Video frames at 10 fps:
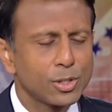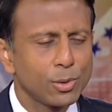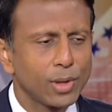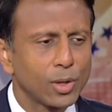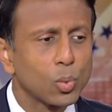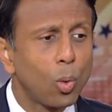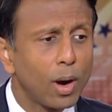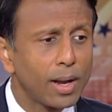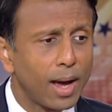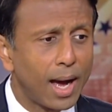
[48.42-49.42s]
two things.
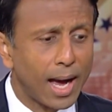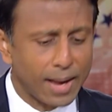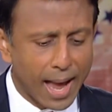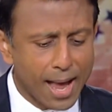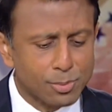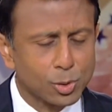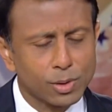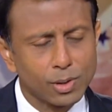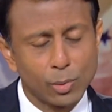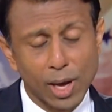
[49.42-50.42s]
One, I absolutely
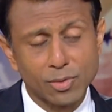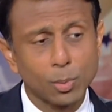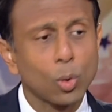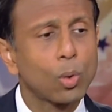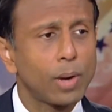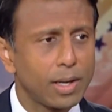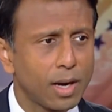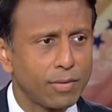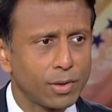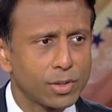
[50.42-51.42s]
agree we have some great
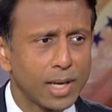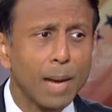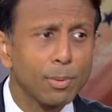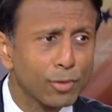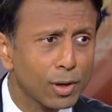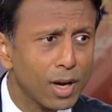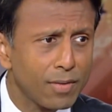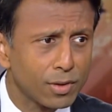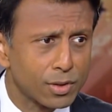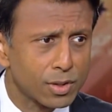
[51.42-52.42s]
governors, and I prefer
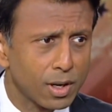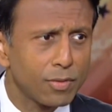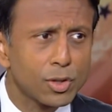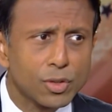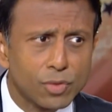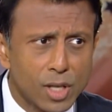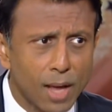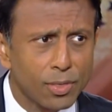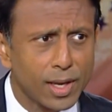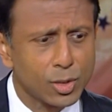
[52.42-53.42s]
governors. Governors have
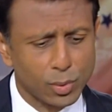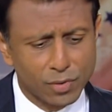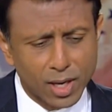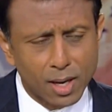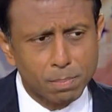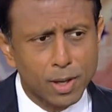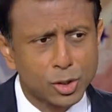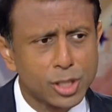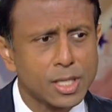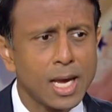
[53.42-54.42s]
done things, we've cut
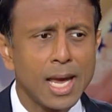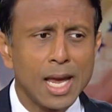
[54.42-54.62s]
budgets.